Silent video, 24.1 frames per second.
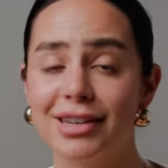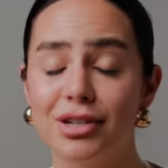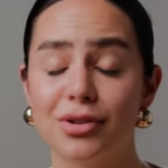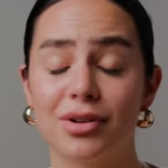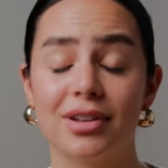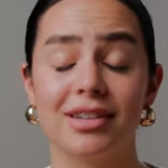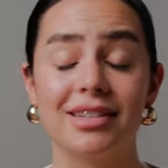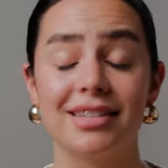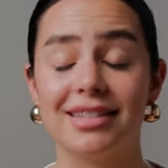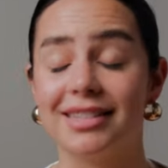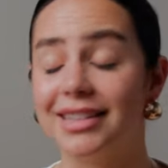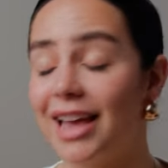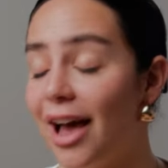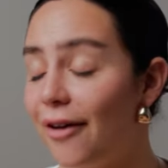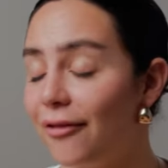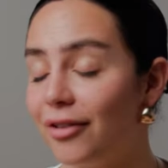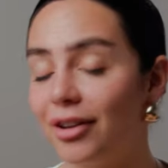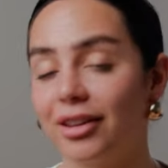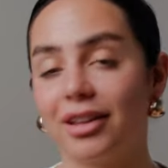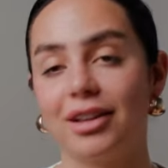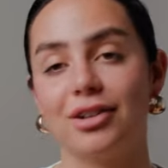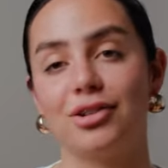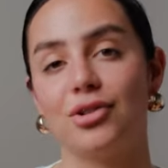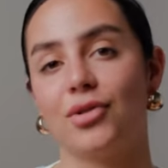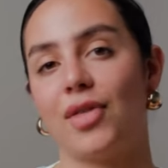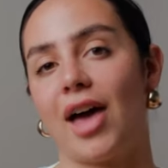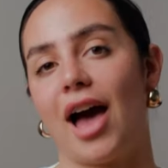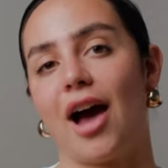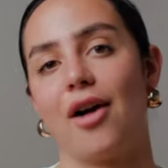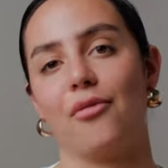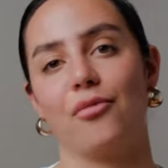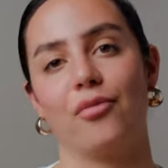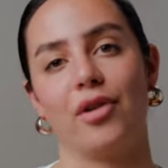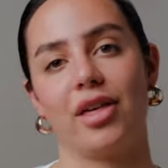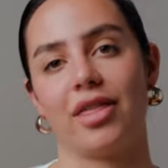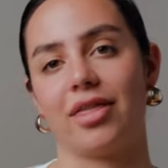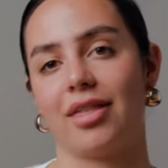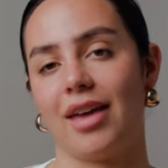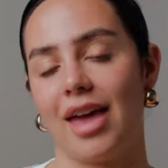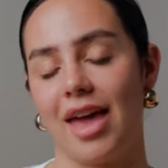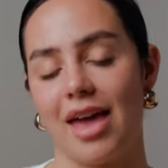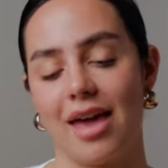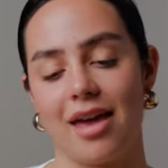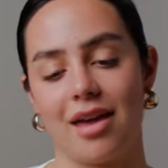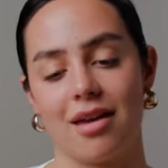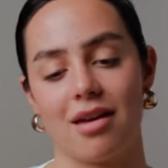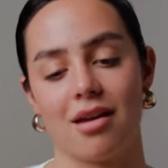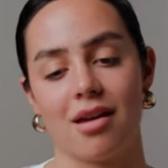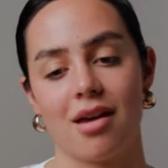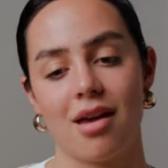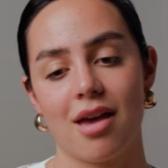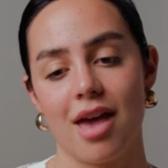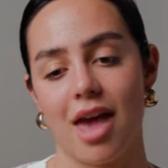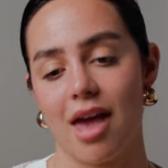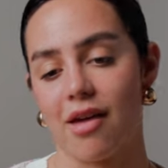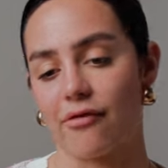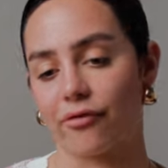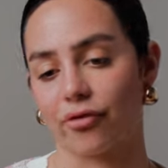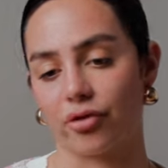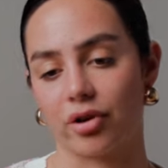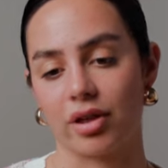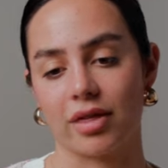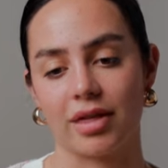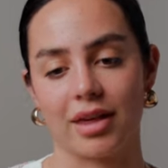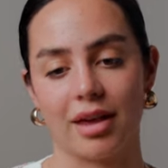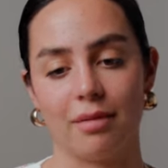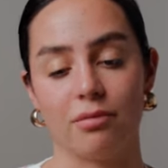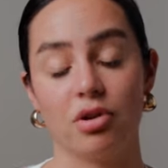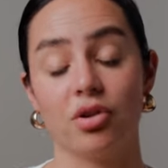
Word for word: you can definitely do that with a, a free theme.